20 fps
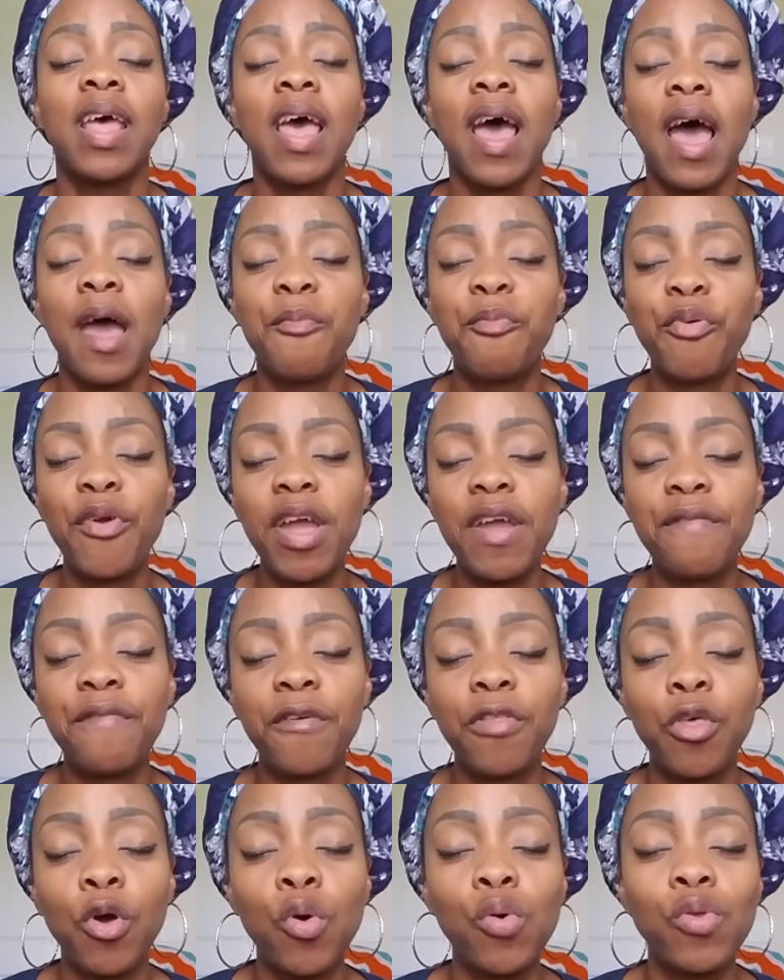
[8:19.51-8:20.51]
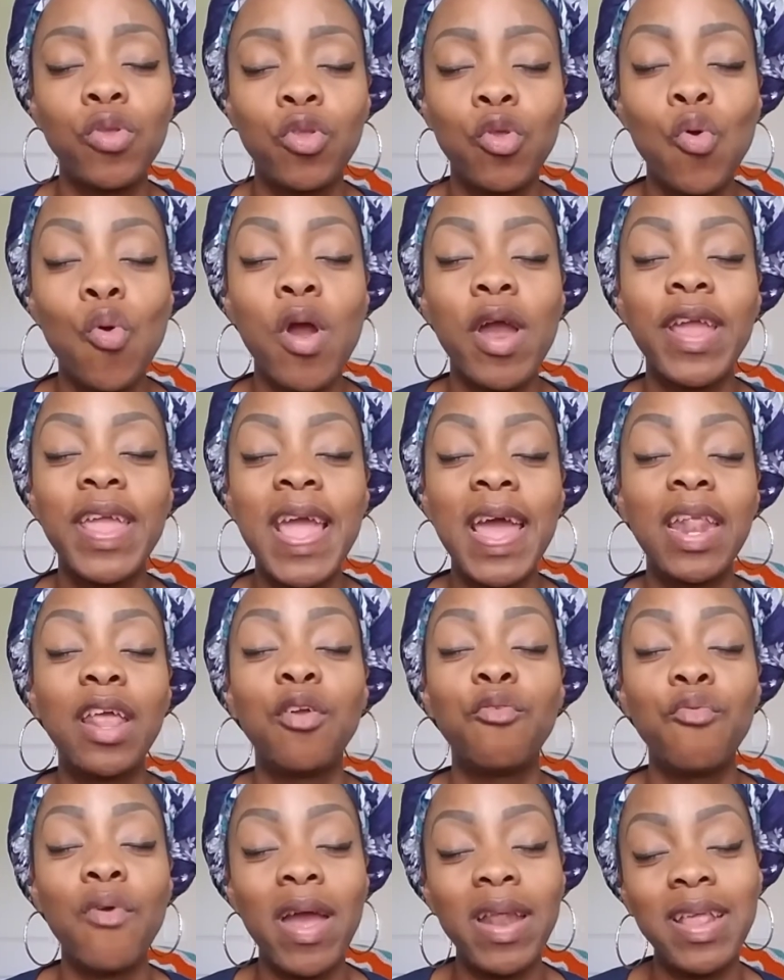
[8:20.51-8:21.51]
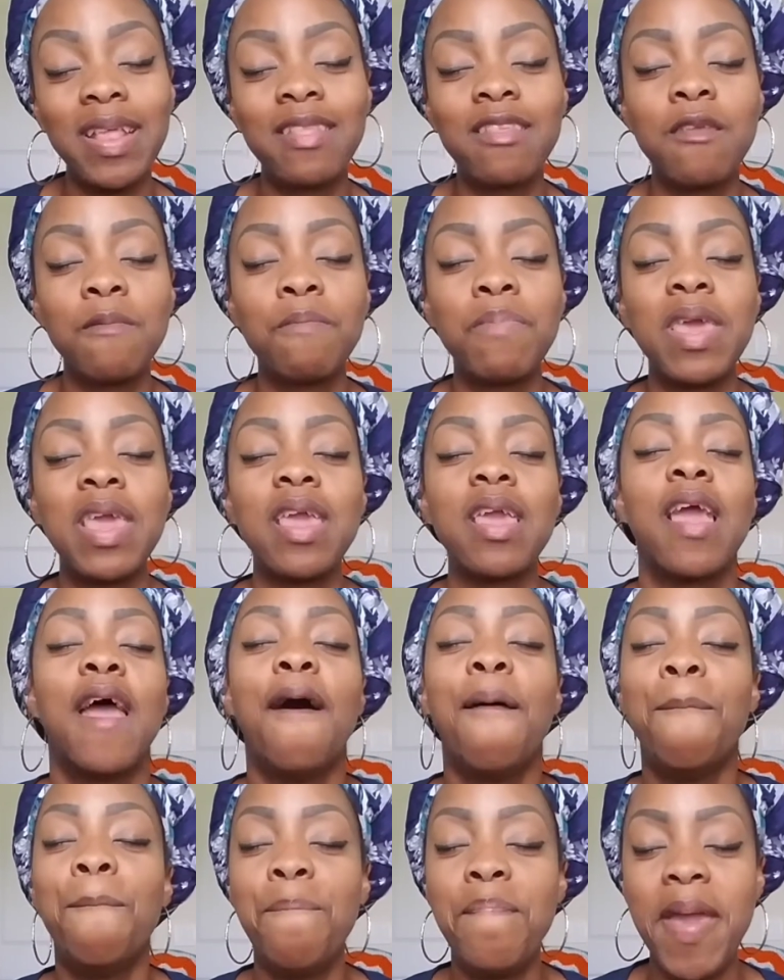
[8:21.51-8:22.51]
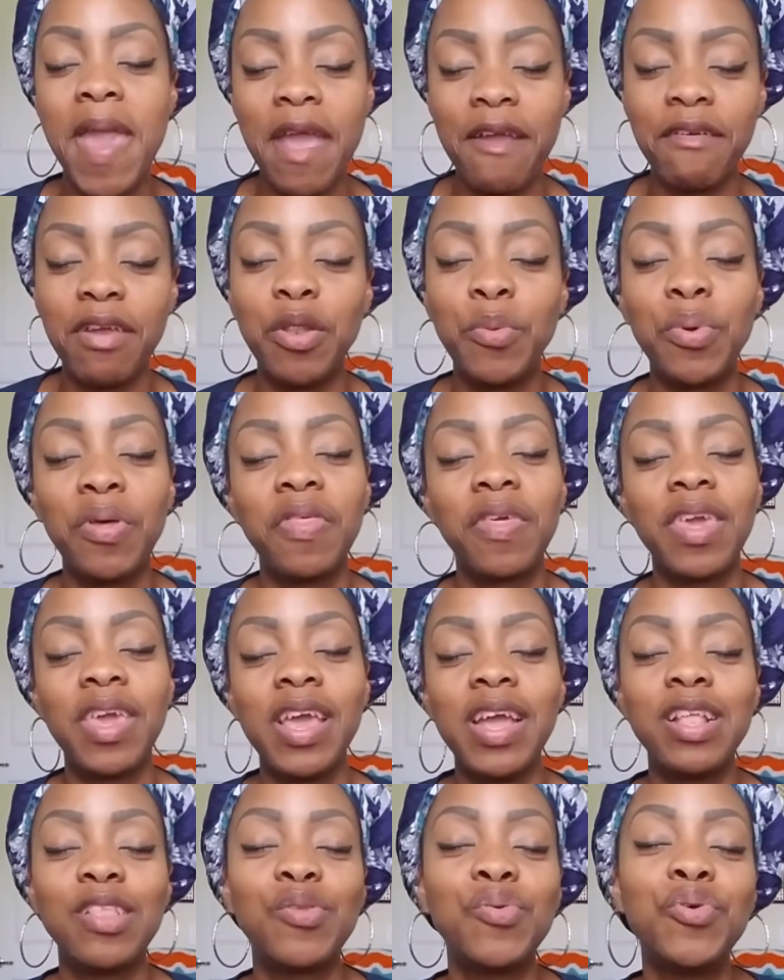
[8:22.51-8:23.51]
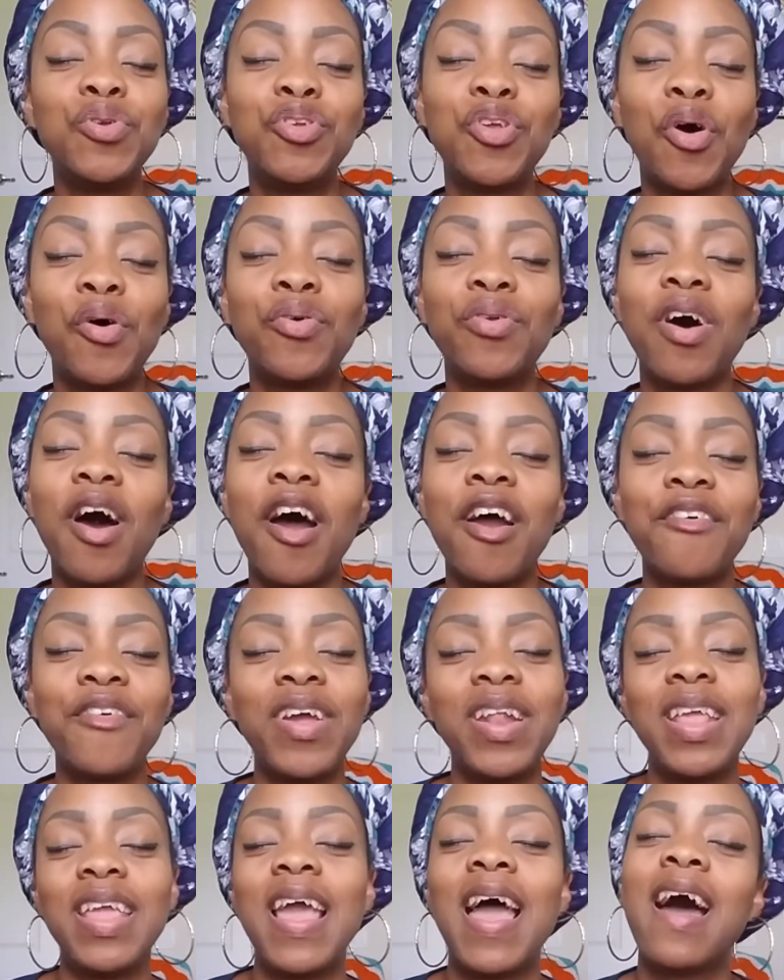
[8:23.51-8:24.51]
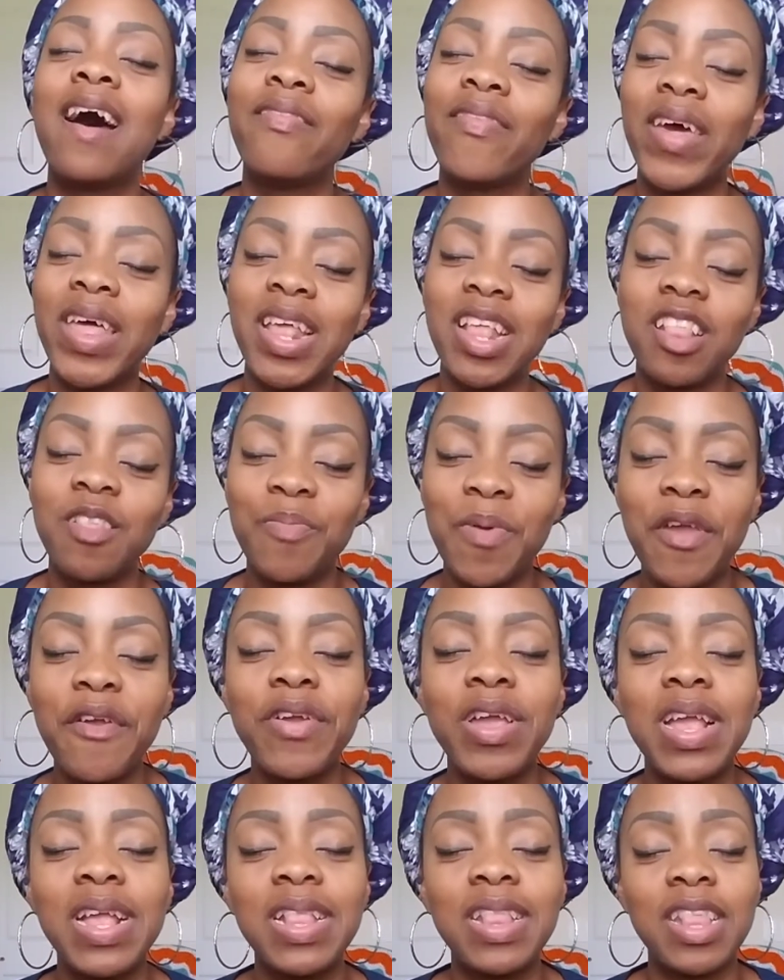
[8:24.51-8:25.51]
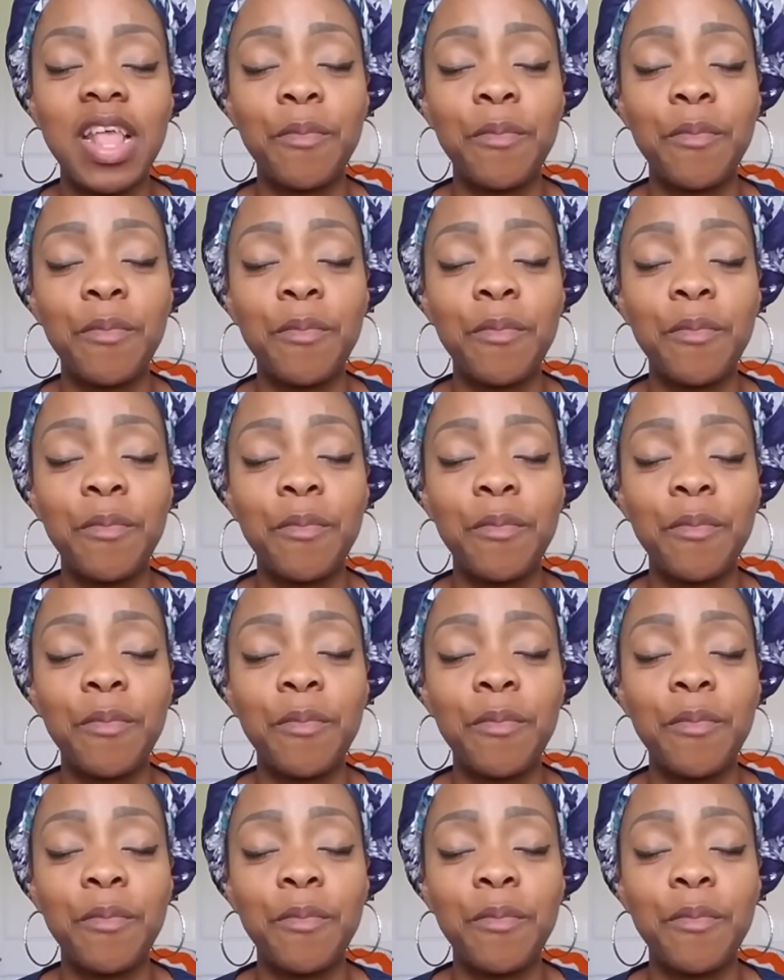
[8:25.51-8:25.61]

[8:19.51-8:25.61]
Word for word: I pray for those who are getting ready to be married with kids who don't already have that experience.